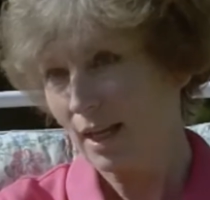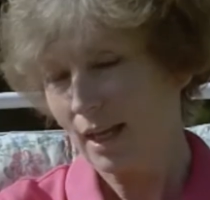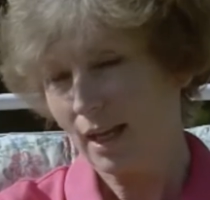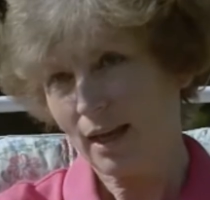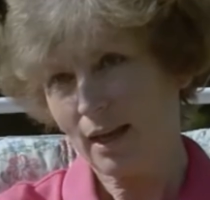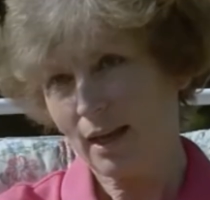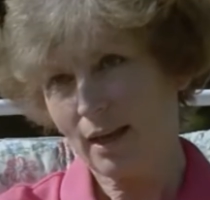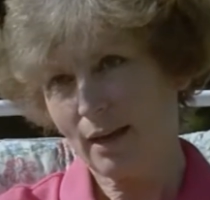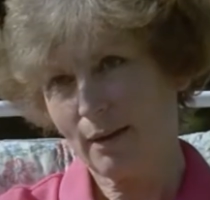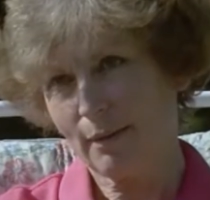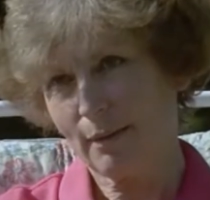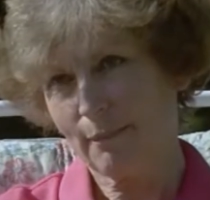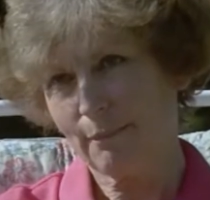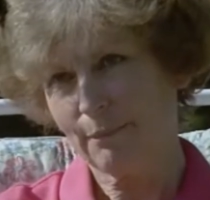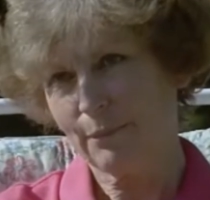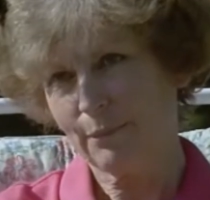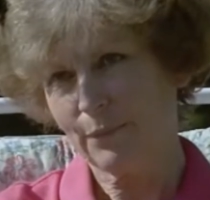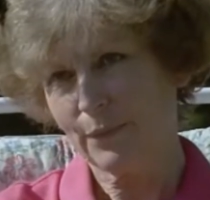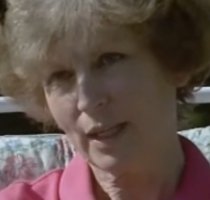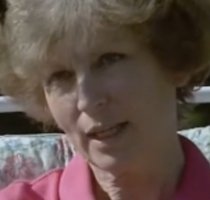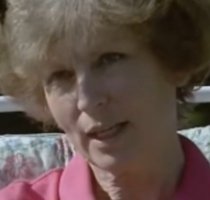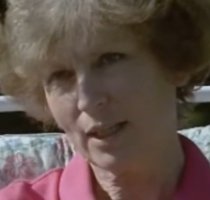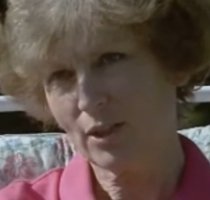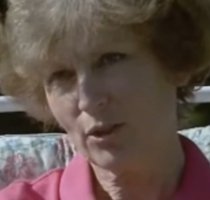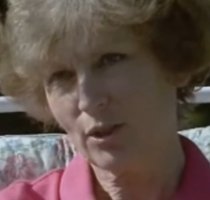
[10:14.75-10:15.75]

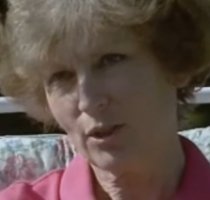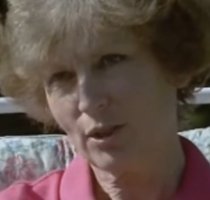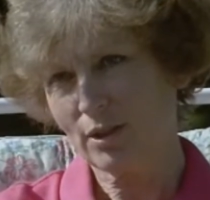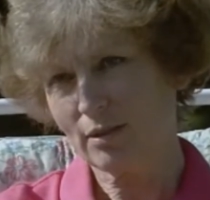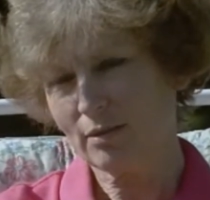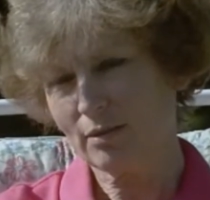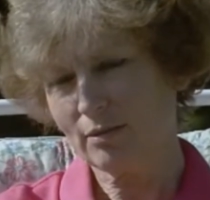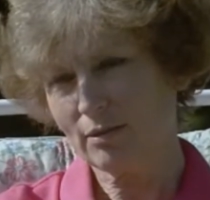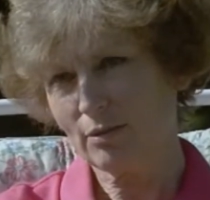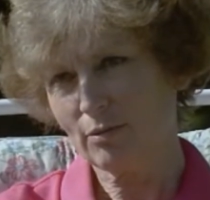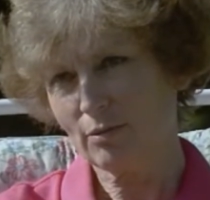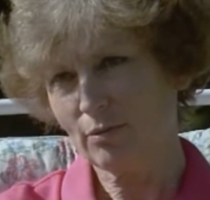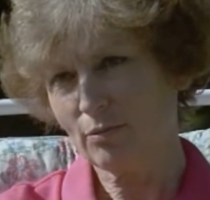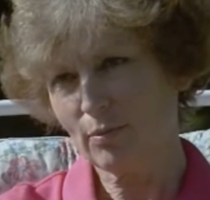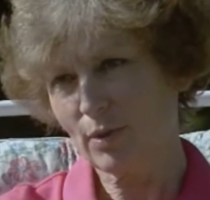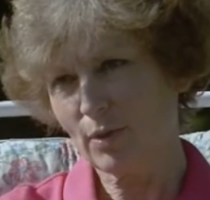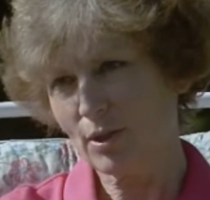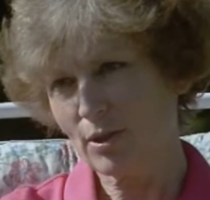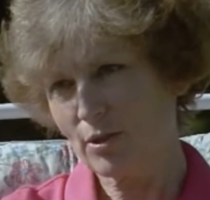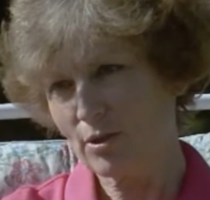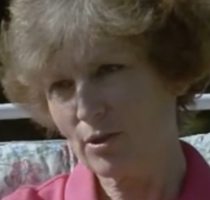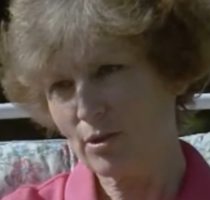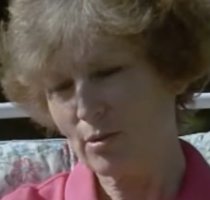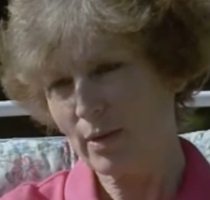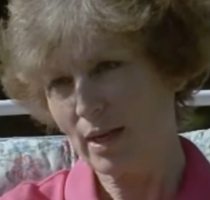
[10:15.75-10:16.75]
And she said, so
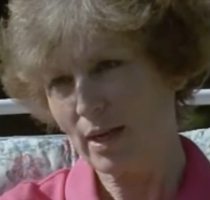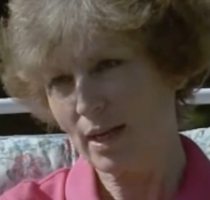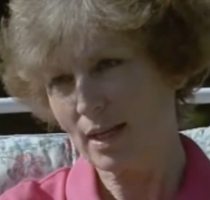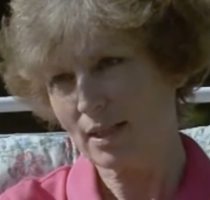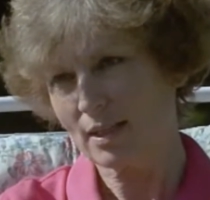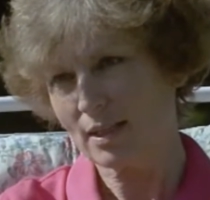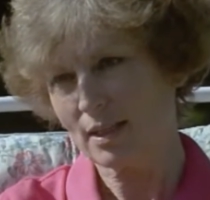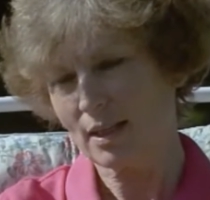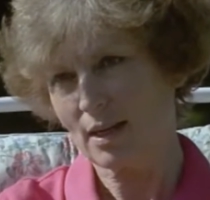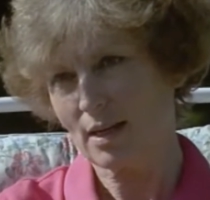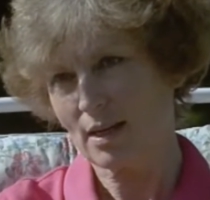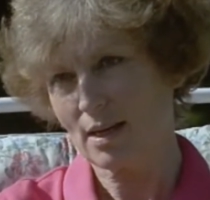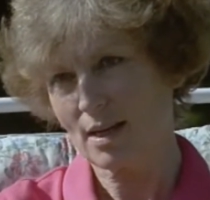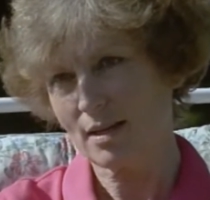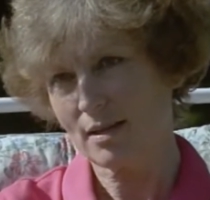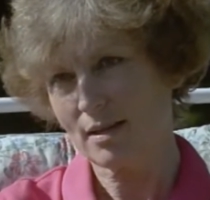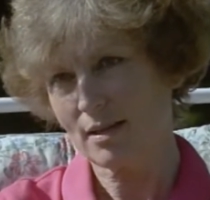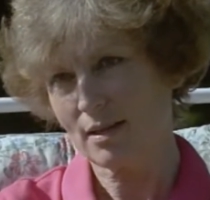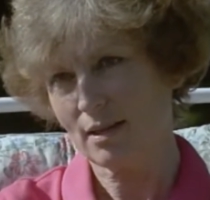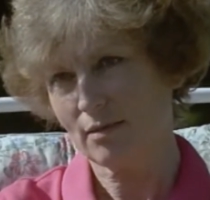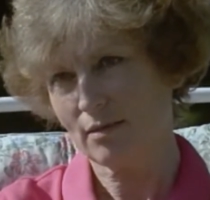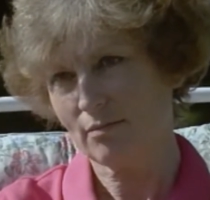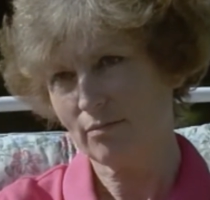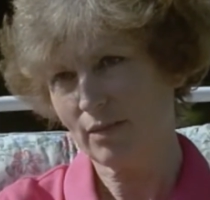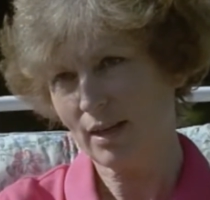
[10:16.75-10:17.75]
what's in your mind? And I
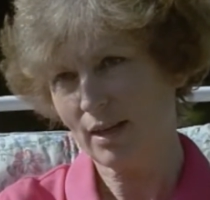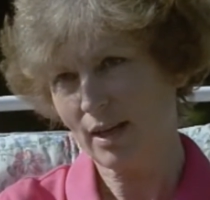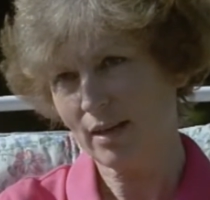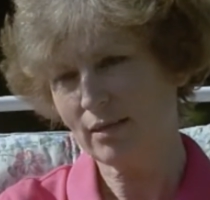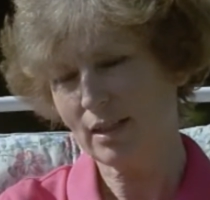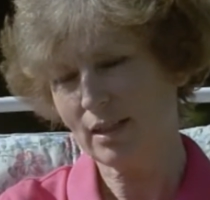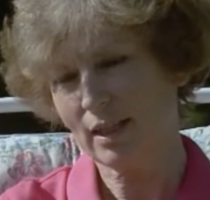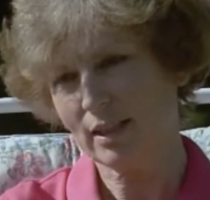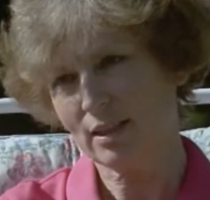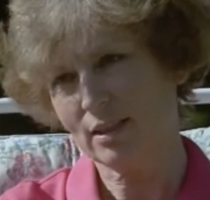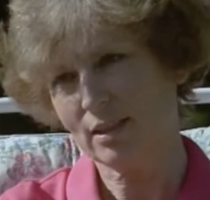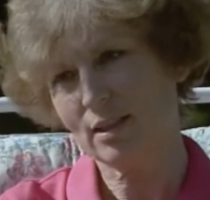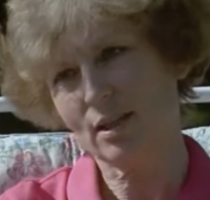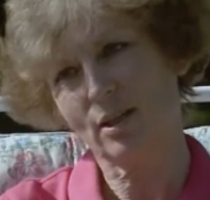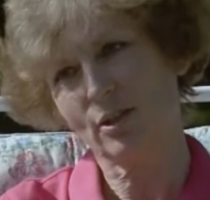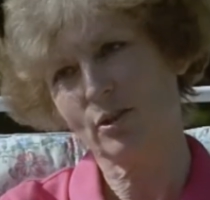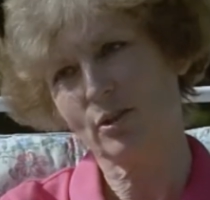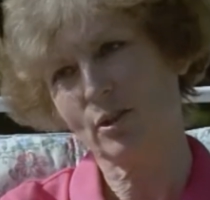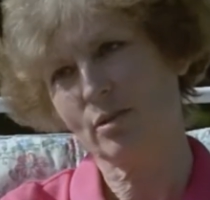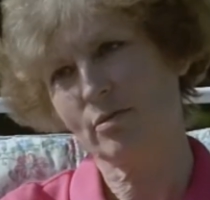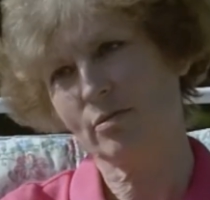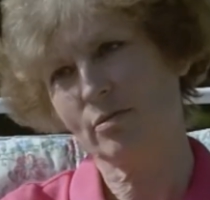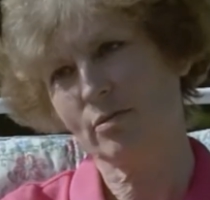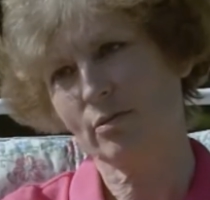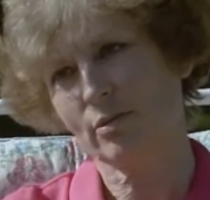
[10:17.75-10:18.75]
said, well, I'd like to see our
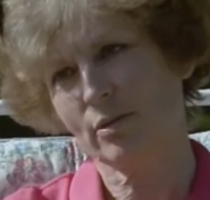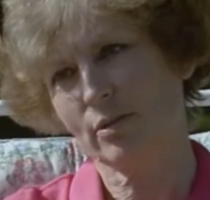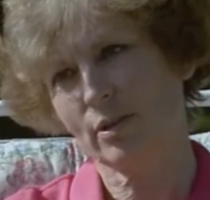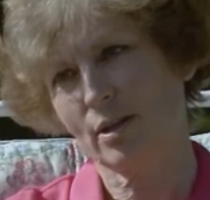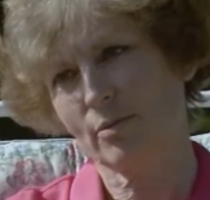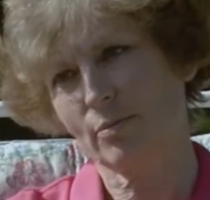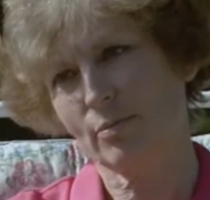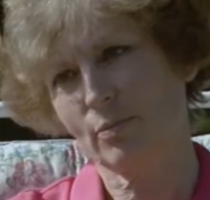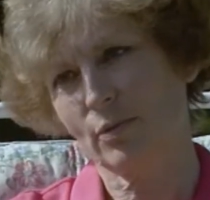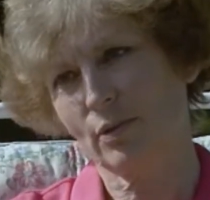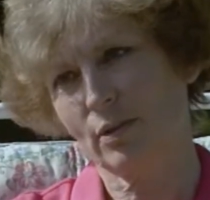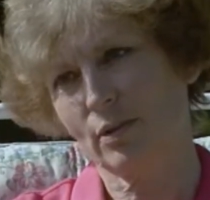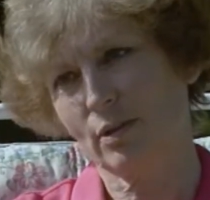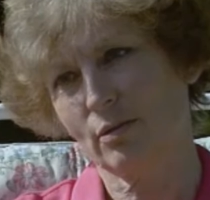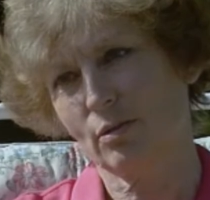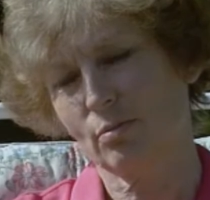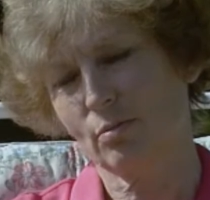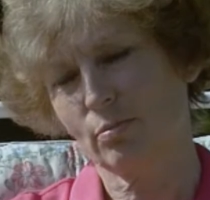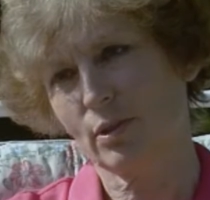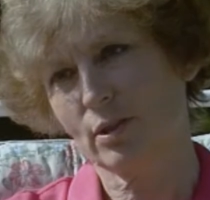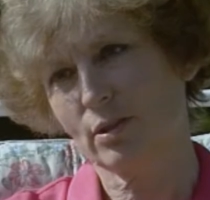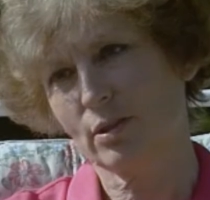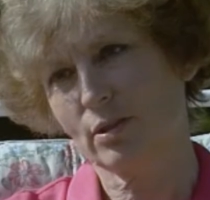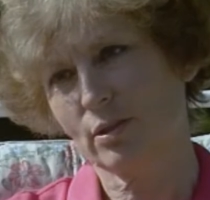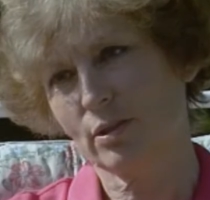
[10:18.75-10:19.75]
children growing up with the
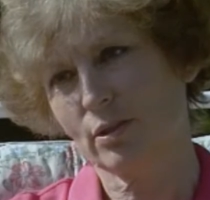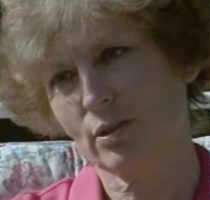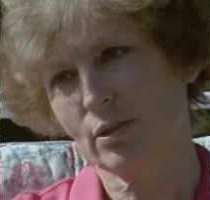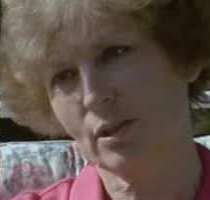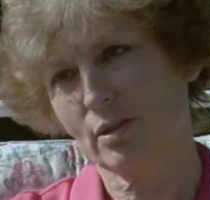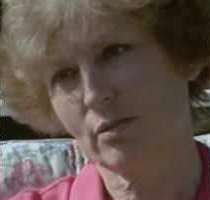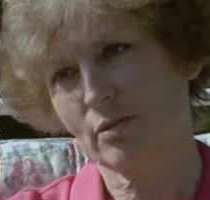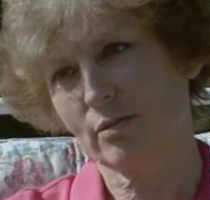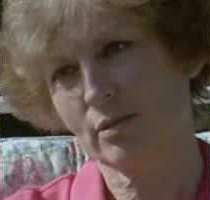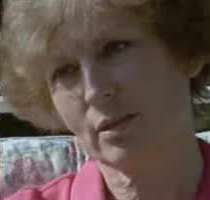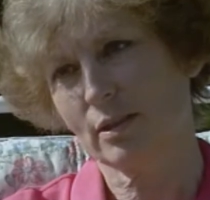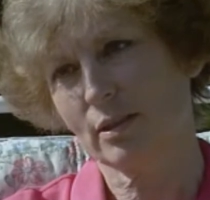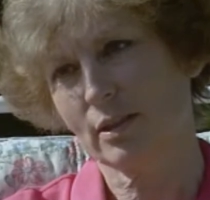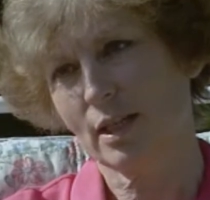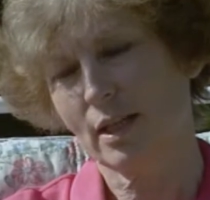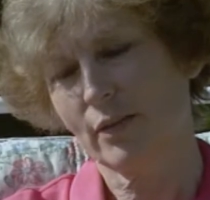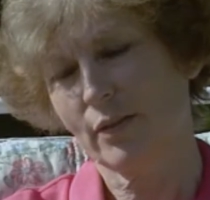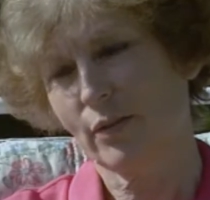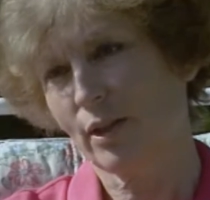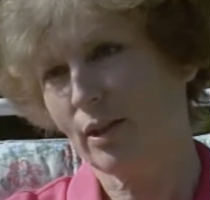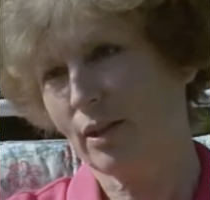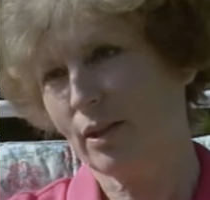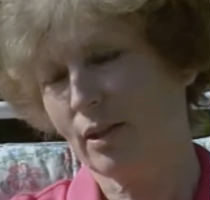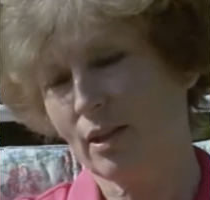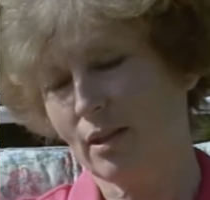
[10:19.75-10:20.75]
Protestant children
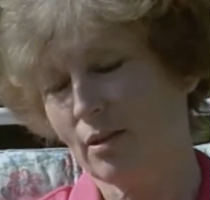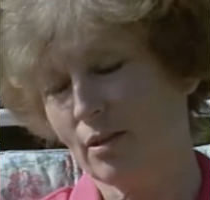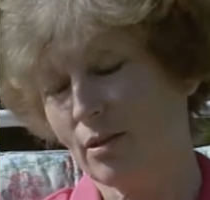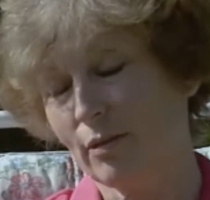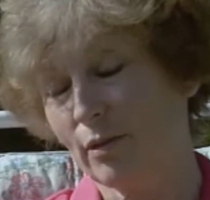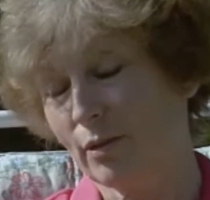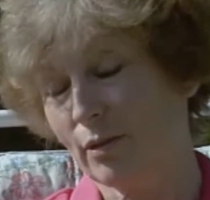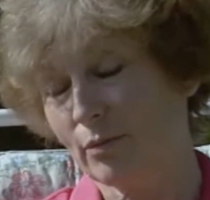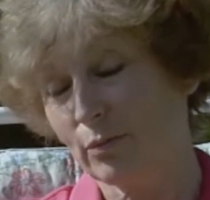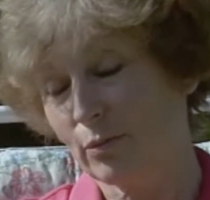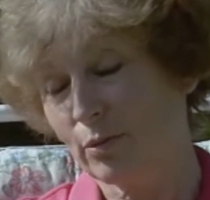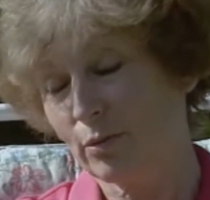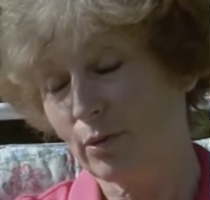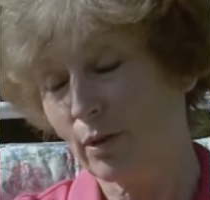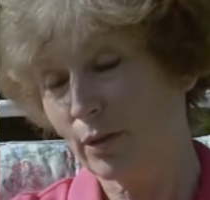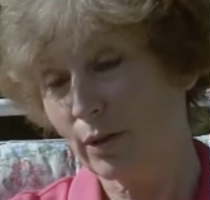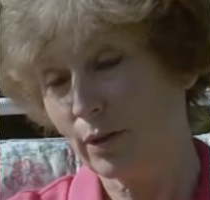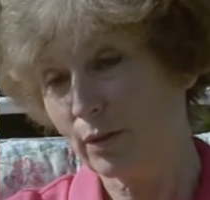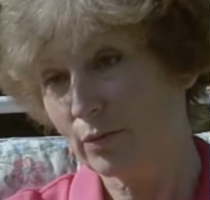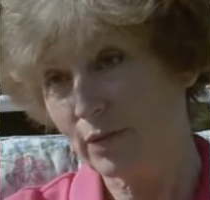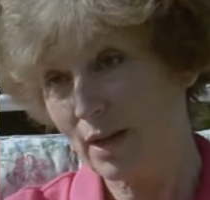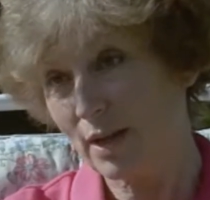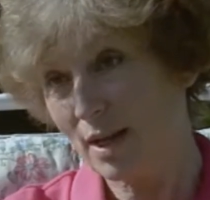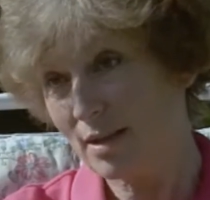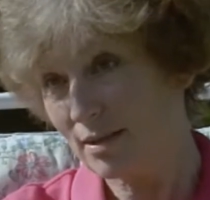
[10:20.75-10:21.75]
who are their
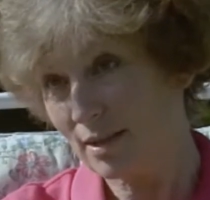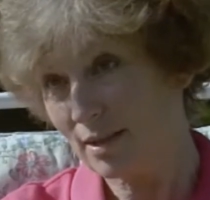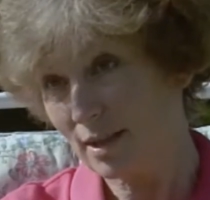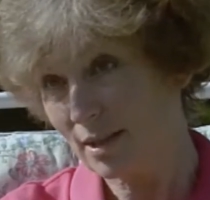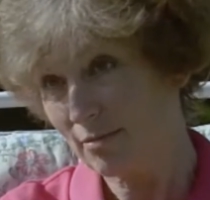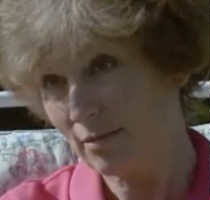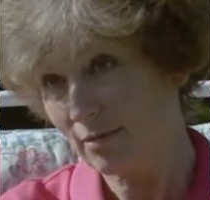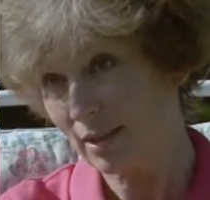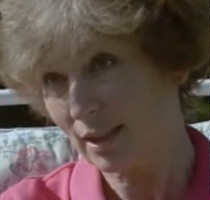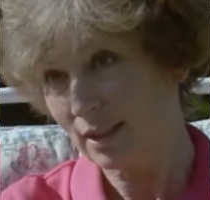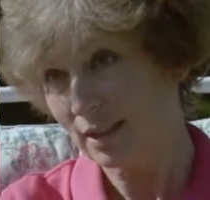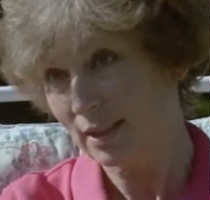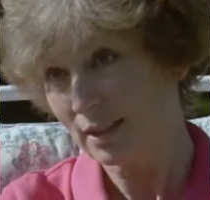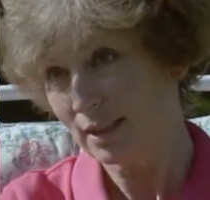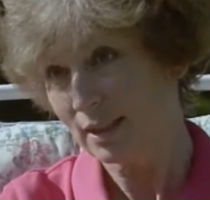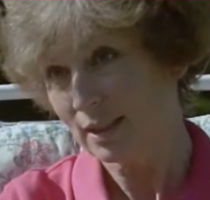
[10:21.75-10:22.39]
friends anyway.